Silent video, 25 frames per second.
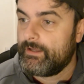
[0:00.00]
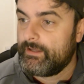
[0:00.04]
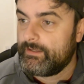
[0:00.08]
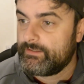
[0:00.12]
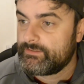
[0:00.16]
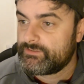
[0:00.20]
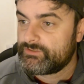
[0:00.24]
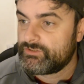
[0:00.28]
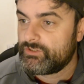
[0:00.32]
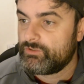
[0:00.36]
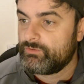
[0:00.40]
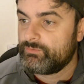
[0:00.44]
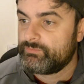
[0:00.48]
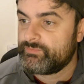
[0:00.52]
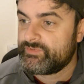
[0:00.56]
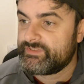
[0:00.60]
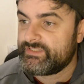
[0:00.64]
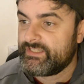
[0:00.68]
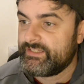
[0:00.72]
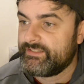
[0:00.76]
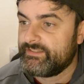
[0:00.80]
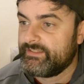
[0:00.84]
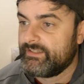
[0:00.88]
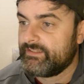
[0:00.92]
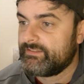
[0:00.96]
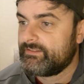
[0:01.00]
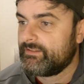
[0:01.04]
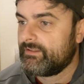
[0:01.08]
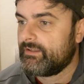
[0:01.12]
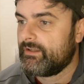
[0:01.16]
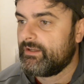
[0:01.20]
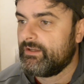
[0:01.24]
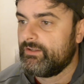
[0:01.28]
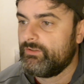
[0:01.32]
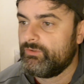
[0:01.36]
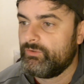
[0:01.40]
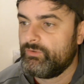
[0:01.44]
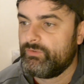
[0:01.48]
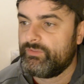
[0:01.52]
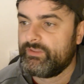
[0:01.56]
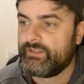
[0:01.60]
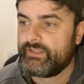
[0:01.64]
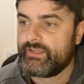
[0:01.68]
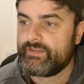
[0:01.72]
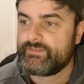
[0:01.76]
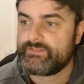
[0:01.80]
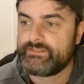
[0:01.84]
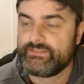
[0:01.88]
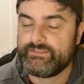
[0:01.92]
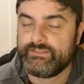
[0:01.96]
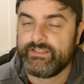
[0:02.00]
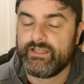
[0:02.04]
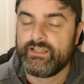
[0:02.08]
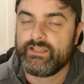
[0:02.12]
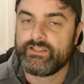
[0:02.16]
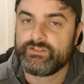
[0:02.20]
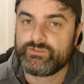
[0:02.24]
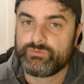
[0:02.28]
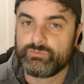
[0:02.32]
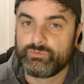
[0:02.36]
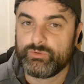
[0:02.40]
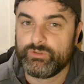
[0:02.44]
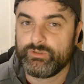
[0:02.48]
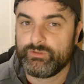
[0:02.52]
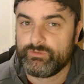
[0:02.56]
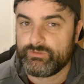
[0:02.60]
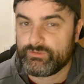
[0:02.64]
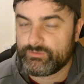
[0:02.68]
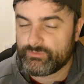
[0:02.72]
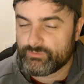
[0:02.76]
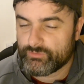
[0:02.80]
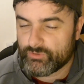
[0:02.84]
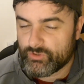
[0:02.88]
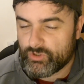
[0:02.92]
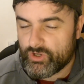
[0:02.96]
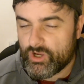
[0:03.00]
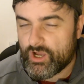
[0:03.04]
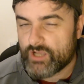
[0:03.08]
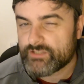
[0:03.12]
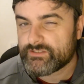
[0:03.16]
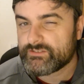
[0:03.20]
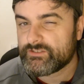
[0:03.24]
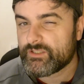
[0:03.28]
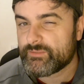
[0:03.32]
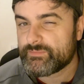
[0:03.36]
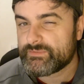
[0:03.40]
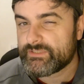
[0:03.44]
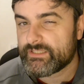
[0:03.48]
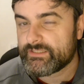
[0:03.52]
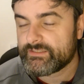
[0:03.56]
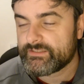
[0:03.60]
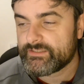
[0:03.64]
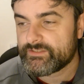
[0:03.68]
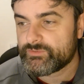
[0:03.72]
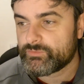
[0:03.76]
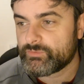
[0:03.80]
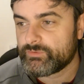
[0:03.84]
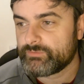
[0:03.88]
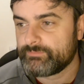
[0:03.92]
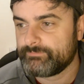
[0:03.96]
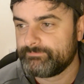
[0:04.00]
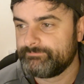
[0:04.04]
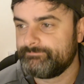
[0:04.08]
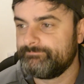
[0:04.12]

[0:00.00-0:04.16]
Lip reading: So saying that, I do think FC Dallas will cause an upset in this one,